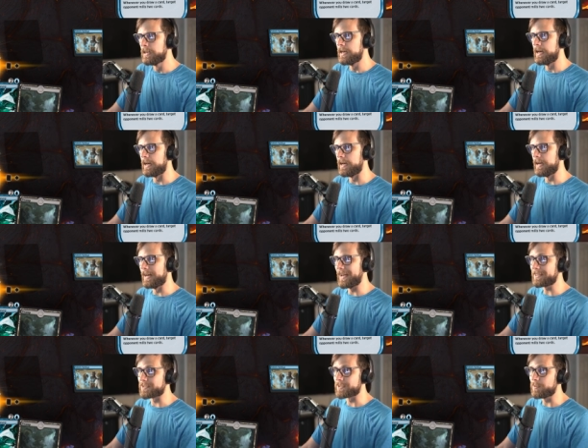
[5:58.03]
Uh,
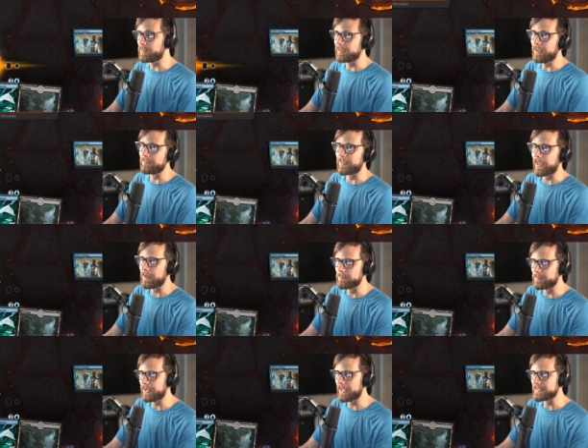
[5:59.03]
I don't love
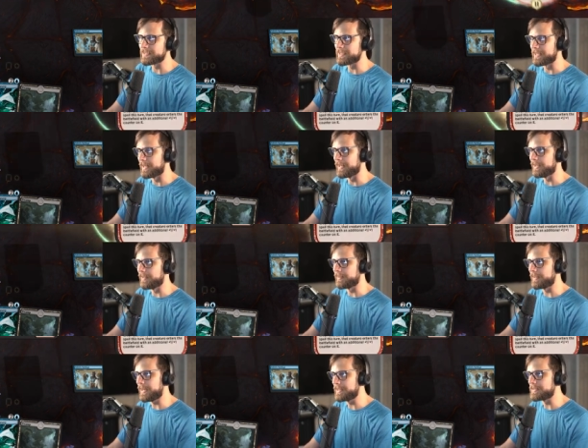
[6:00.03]
that, but uh,
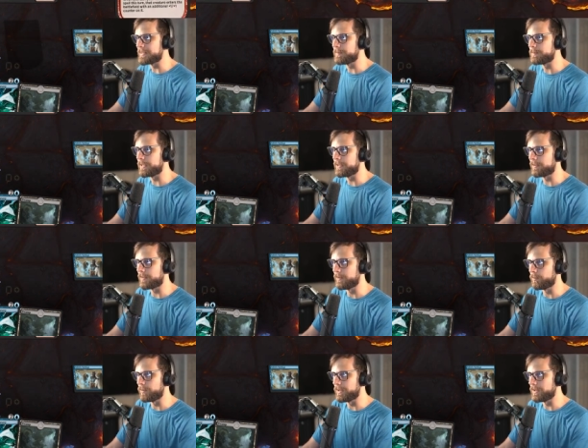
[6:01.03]
the idea being
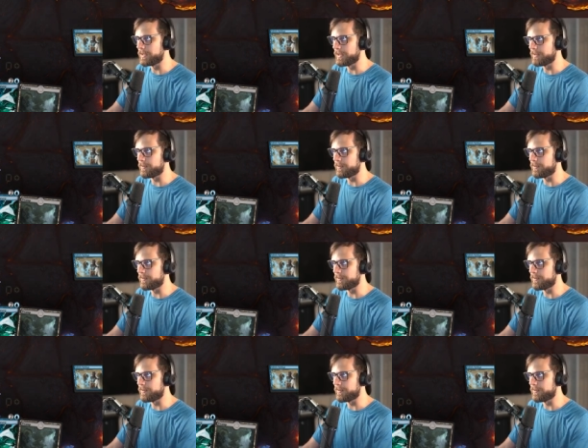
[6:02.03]
that we get